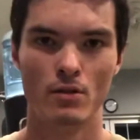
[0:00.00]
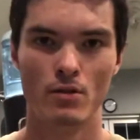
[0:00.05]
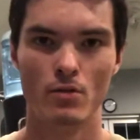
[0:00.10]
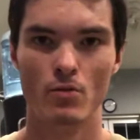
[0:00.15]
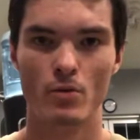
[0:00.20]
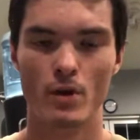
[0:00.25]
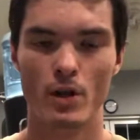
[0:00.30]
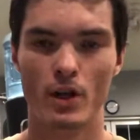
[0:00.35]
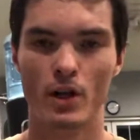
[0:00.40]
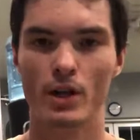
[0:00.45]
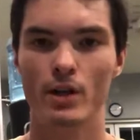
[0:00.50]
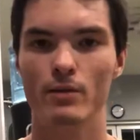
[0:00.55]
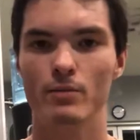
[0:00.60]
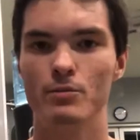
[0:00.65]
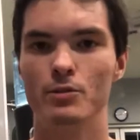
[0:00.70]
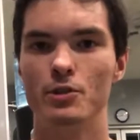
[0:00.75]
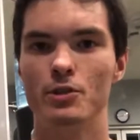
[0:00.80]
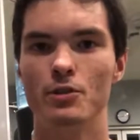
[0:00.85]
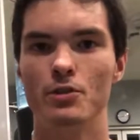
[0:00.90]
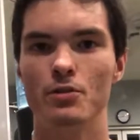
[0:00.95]
when it
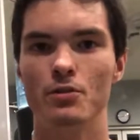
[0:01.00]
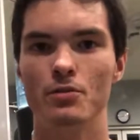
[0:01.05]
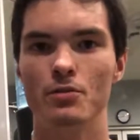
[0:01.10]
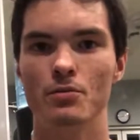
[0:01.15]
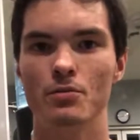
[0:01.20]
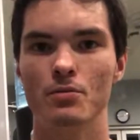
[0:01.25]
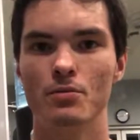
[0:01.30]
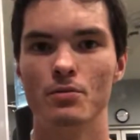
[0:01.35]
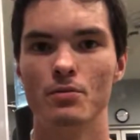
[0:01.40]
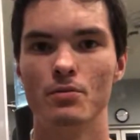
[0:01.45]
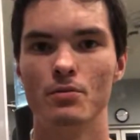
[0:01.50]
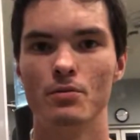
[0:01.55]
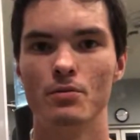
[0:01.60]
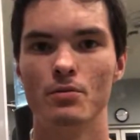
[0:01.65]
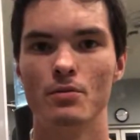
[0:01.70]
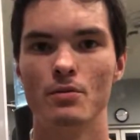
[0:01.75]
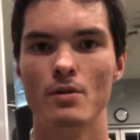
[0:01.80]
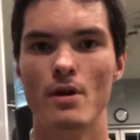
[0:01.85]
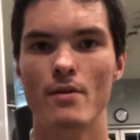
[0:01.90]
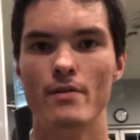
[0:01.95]
comes to
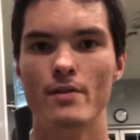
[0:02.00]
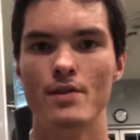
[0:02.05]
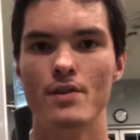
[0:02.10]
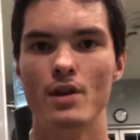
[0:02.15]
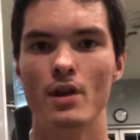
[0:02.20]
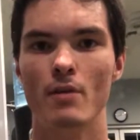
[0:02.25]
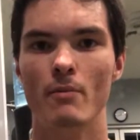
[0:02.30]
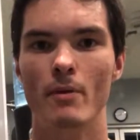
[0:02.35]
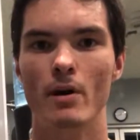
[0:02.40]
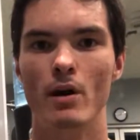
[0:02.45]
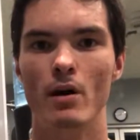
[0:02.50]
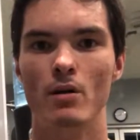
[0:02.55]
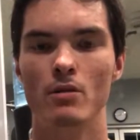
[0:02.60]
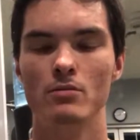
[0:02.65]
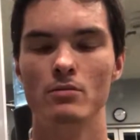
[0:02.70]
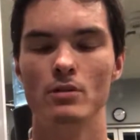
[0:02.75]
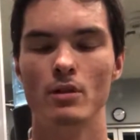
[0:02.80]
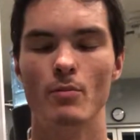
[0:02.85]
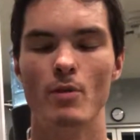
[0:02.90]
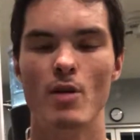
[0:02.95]
everything about
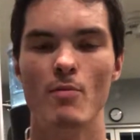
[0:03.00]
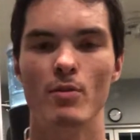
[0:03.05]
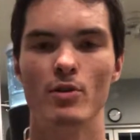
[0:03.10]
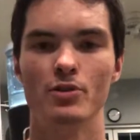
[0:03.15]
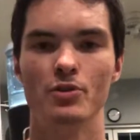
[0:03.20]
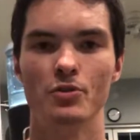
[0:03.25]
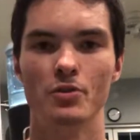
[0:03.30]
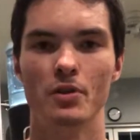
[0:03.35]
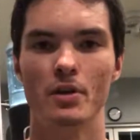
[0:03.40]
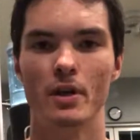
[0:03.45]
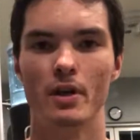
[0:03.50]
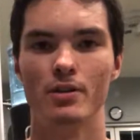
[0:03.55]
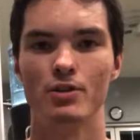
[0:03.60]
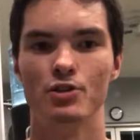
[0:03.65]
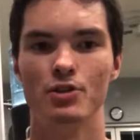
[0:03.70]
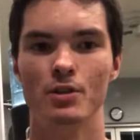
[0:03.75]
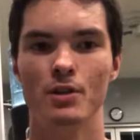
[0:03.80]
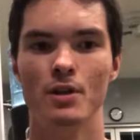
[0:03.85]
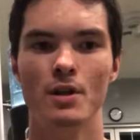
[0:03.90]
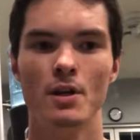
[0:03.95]
the mind-muscle
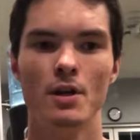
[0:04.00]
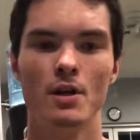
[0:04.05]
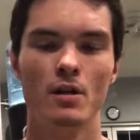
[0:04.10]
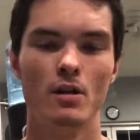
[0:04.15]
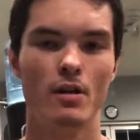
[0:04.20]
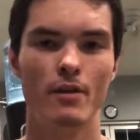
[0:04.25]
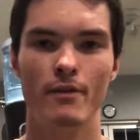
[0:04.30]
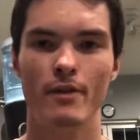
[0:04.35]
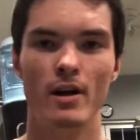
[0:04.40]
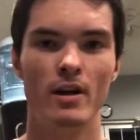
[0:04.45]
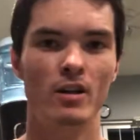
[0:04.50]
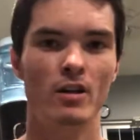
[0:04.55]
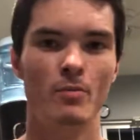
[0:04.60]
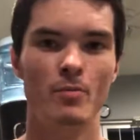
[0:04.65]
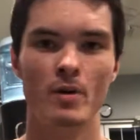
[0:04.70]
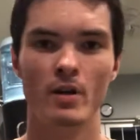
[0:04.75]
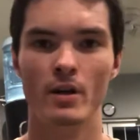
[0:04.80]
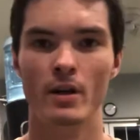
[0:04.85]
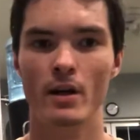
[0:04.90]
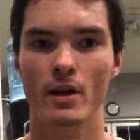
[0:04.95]
connection,
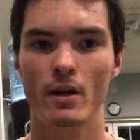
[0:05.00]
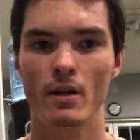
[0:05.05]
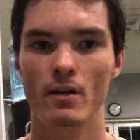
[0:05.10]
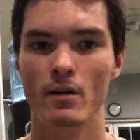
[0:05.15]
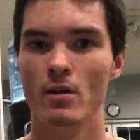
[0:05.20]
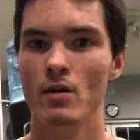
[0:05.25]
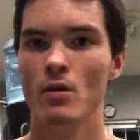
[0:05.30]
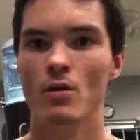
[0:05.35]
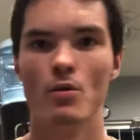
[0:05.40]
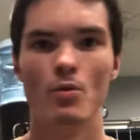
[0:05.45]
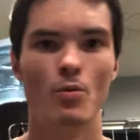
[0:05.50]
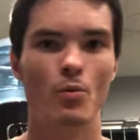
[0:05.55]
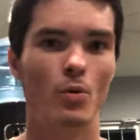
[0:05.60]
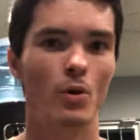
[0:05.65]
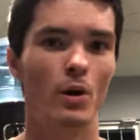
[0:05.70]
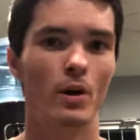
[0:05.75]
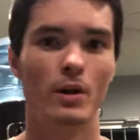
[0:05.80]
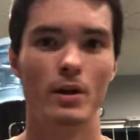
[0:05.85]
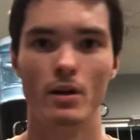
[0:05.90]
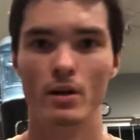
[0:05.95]
developing it,
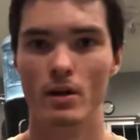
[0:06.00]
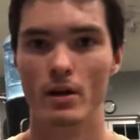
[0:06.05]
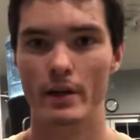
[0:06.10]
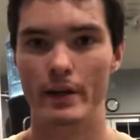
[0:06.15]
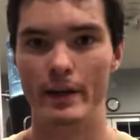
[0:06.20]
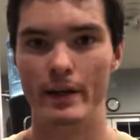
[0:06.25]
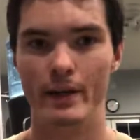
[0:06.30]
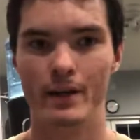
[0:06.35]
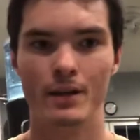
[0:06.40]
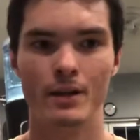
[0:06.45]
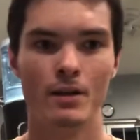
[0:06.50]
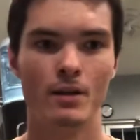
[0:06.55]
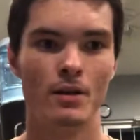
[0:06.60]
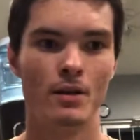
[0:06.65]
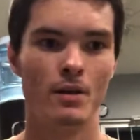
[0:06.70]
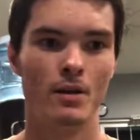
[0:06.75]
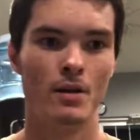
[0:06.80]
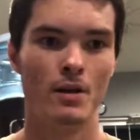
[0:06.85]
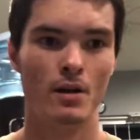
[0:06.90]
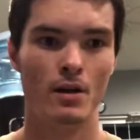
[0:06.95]
working on it,
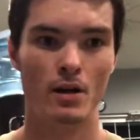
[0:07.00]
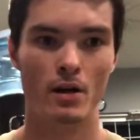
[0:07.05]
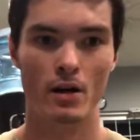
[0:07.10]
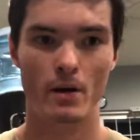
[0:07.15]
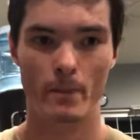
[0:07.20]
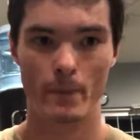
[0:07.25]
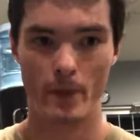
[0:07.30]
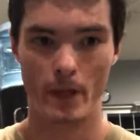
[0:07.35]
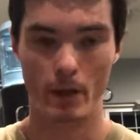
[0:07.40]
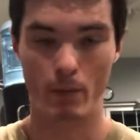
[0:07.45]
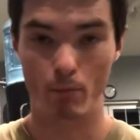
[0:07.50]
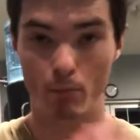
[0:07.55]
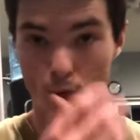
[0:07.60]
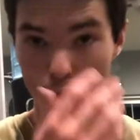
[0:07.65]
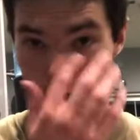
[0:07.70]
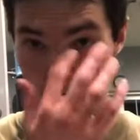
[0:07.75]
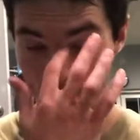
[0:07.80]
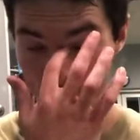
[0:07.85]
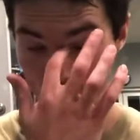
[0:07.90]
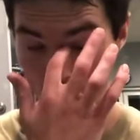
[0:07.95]
the
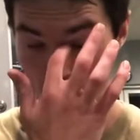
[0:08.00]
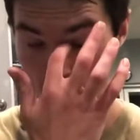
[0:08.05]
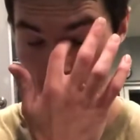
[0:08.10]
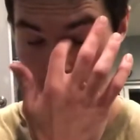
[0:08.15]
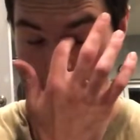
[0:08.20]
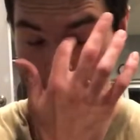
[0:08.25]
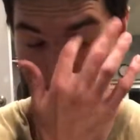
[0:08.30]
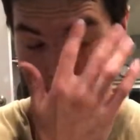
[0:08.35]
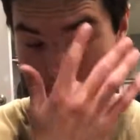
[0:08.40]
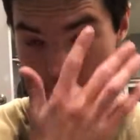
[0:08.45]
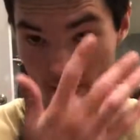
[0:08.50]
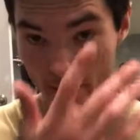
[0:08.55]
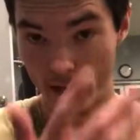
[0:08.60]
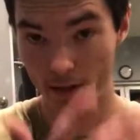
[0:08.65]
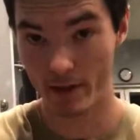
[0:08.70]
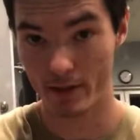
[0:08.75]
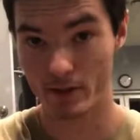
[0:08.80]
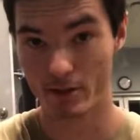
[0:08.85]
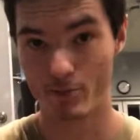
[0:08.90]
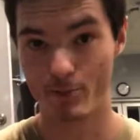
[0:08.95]
importance of having
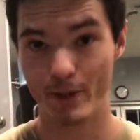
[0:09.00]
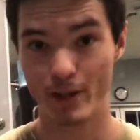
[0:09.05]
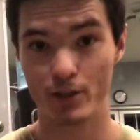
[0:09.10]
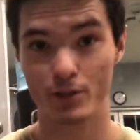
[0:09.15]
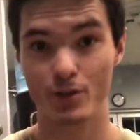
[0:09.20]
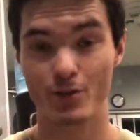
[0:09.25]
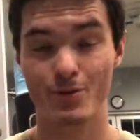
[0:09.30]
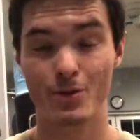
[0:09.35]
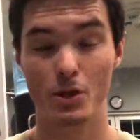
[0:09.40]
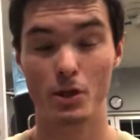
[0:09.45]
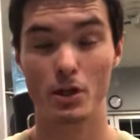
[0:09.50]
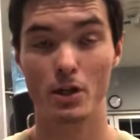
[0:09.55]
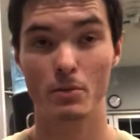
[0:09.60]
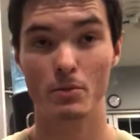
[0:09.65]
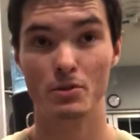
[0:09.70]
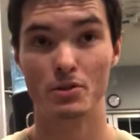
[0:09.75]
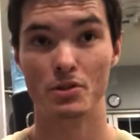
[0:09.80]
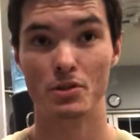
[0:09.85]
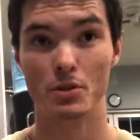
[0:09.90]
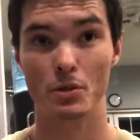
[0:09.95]
it, especially when it
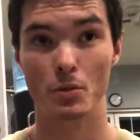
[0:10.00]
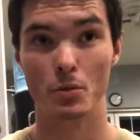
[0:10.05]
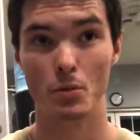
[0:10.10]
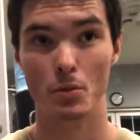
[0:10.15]
comes to